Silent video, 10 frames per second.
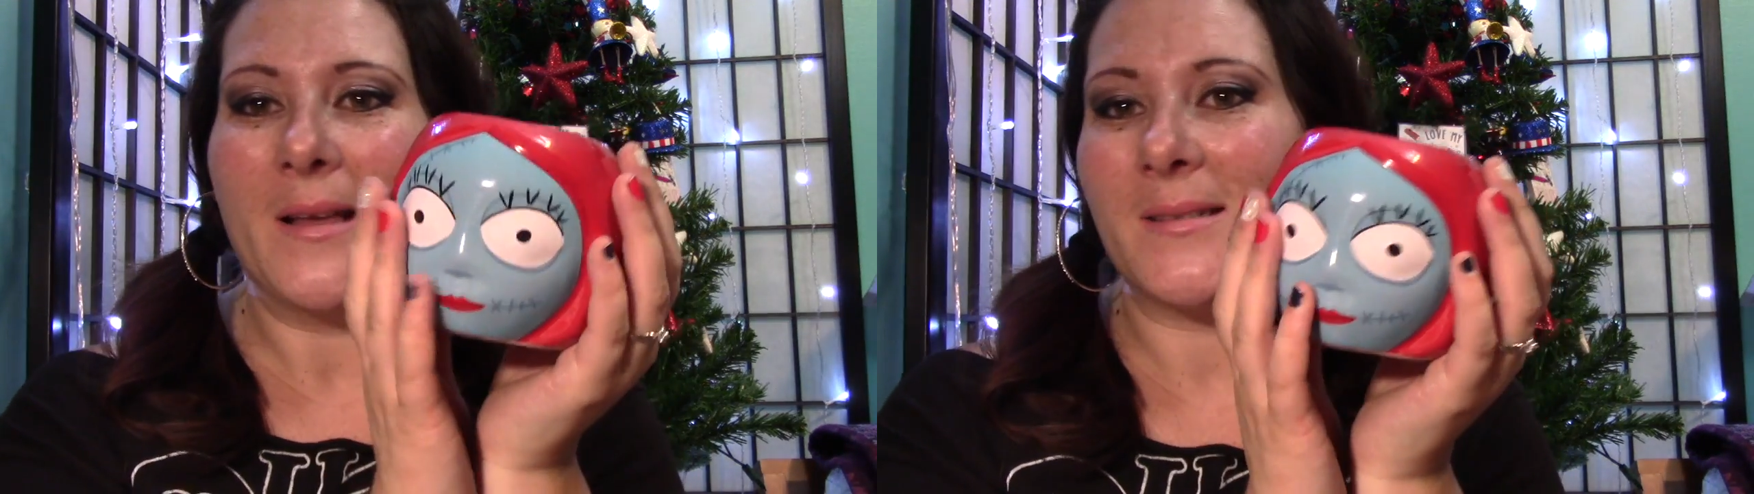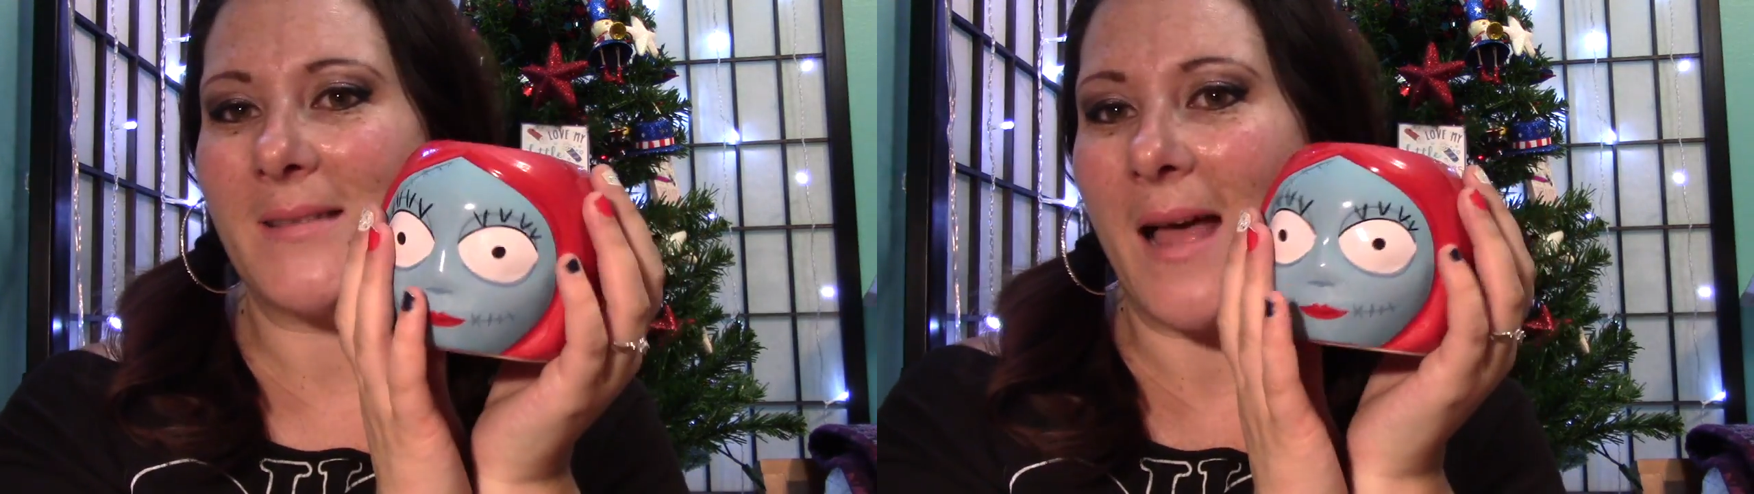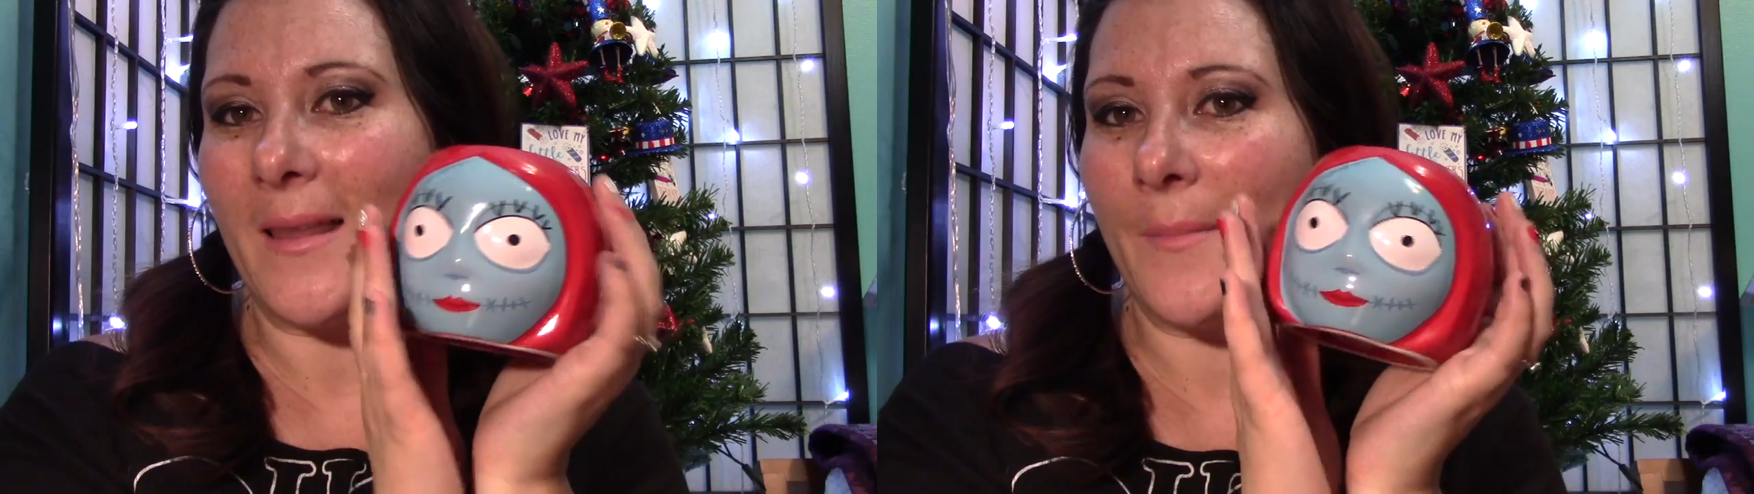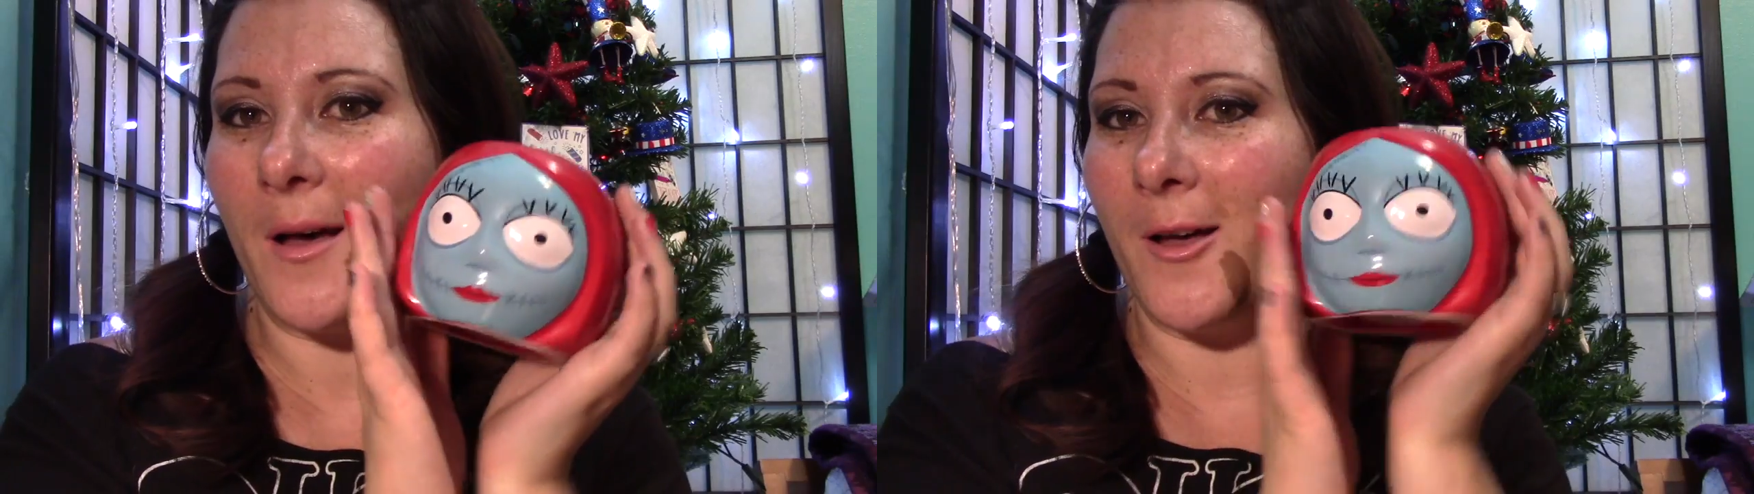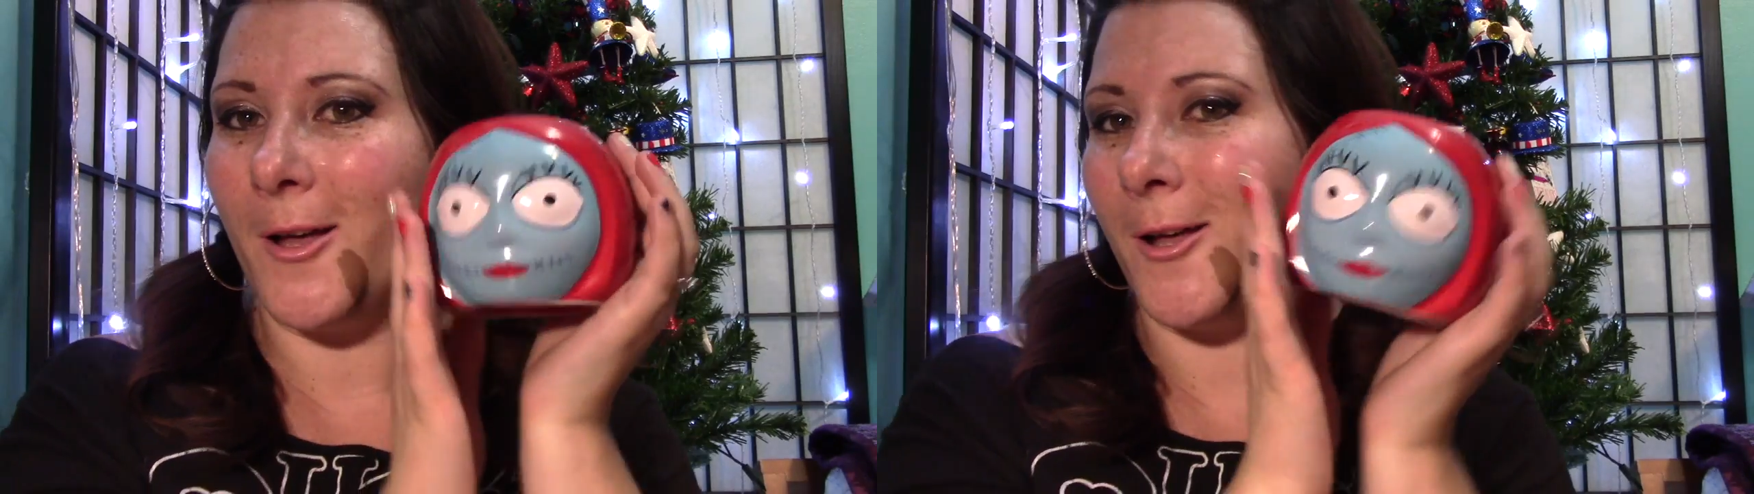Sally
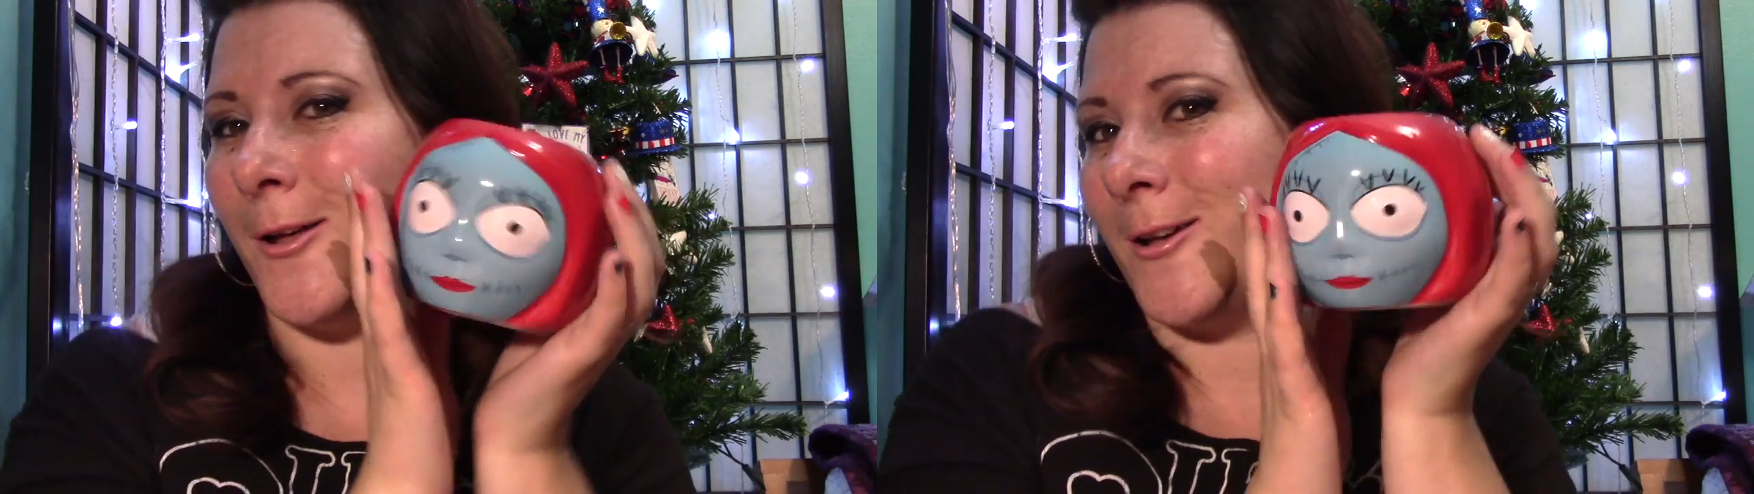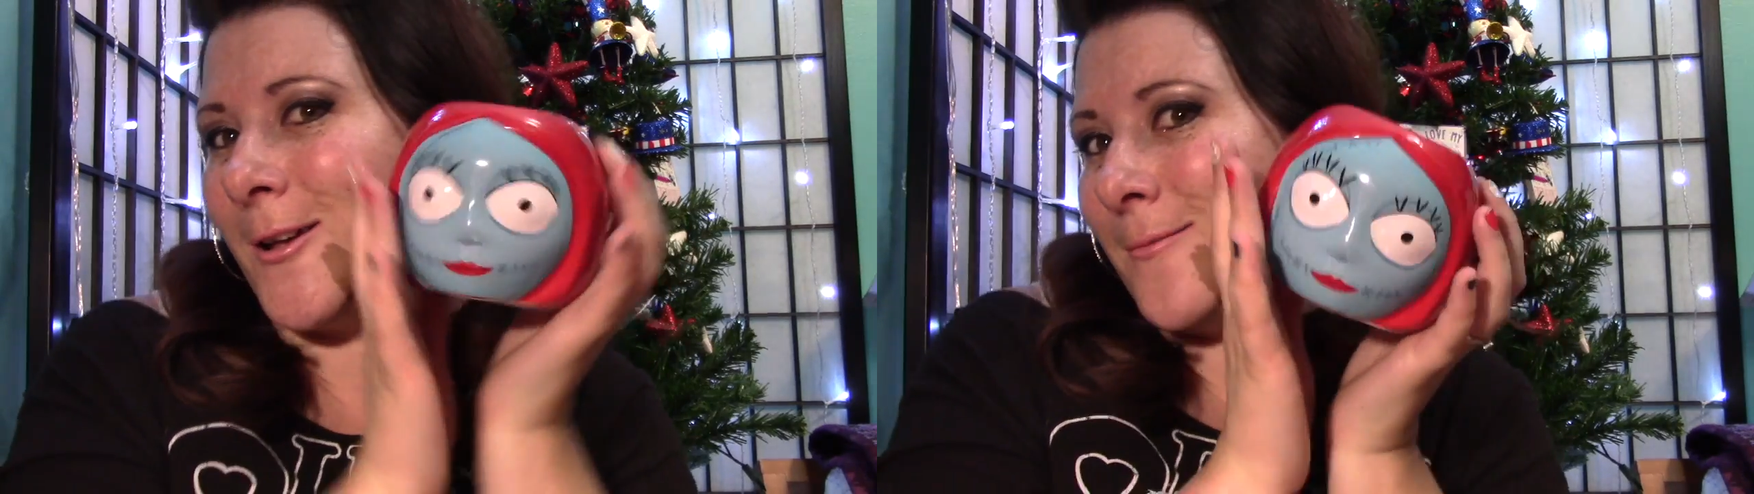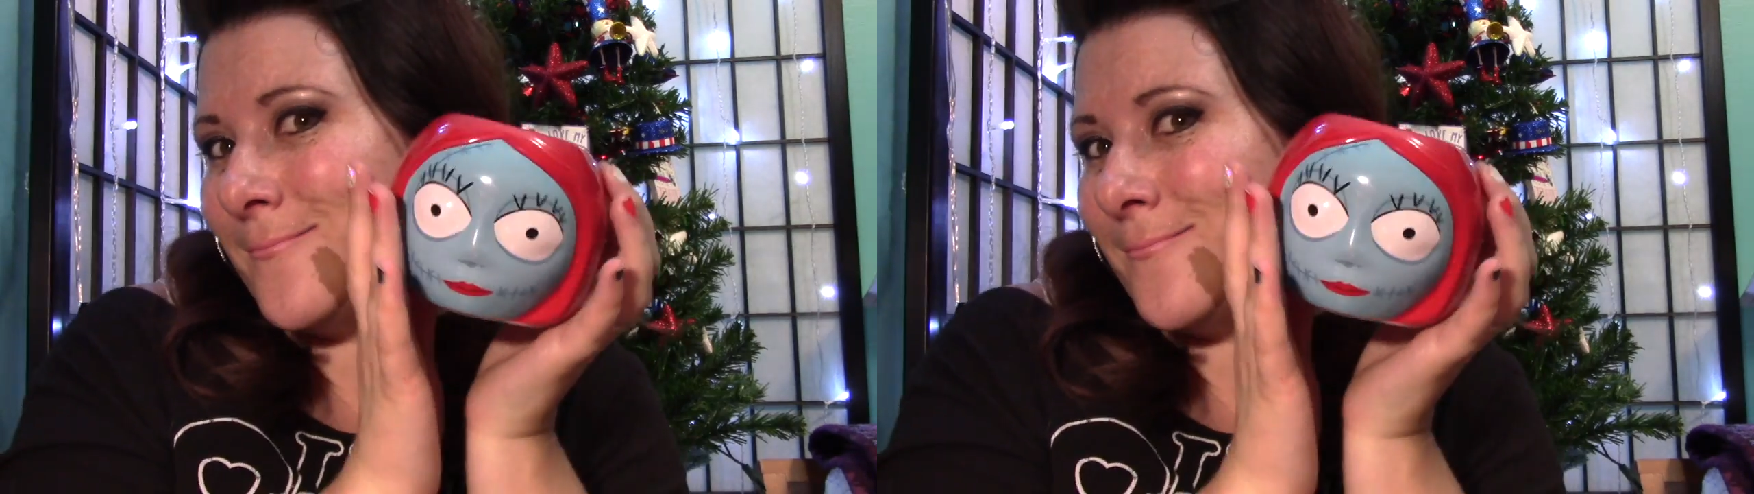mug.